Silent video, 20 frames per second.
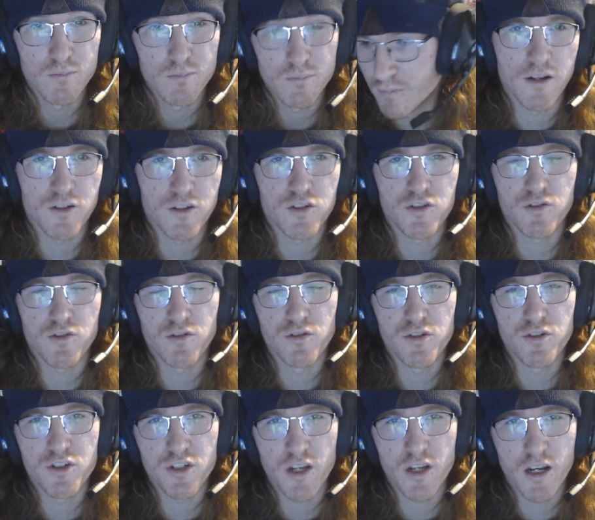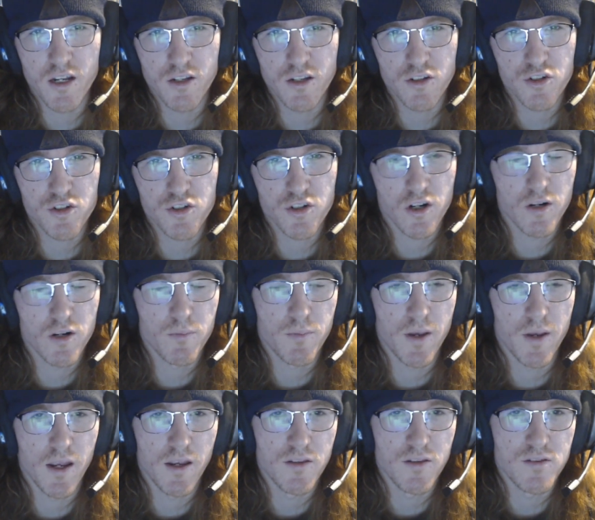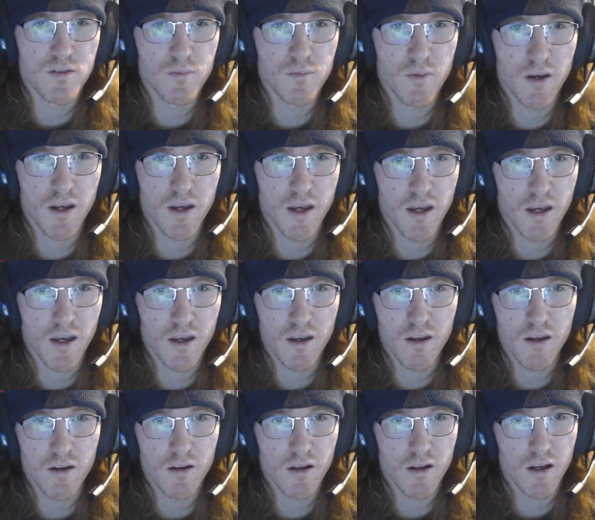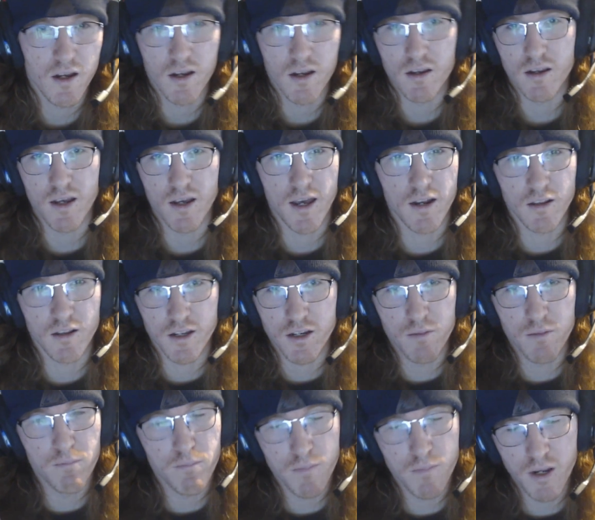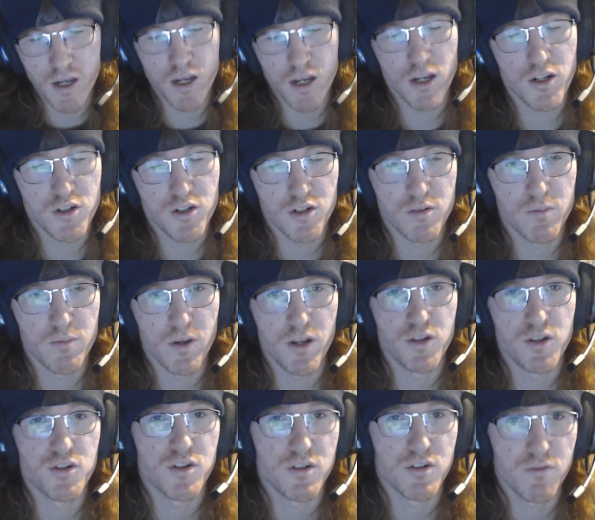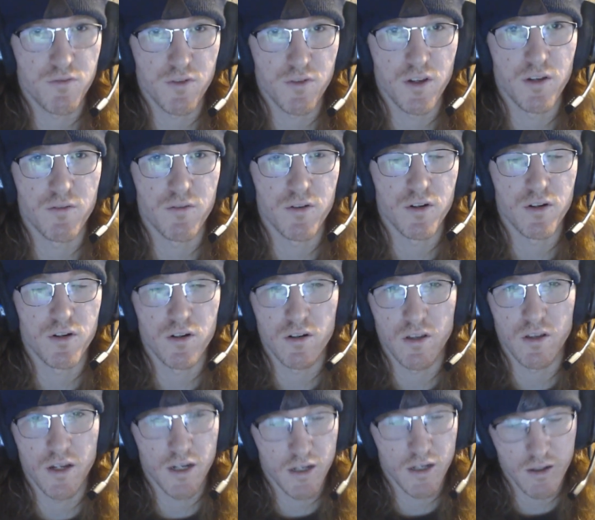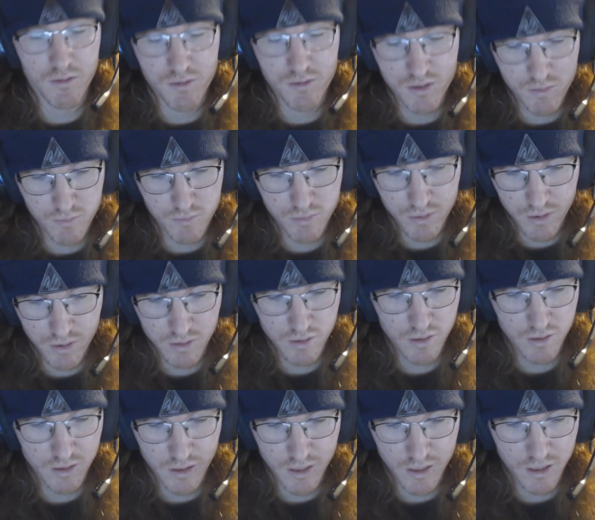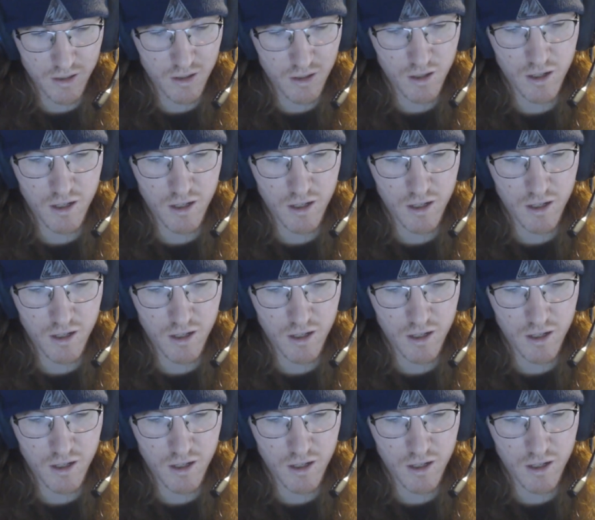I had excruciating sharp pains in my head. I had like a major fever. Like I was completely like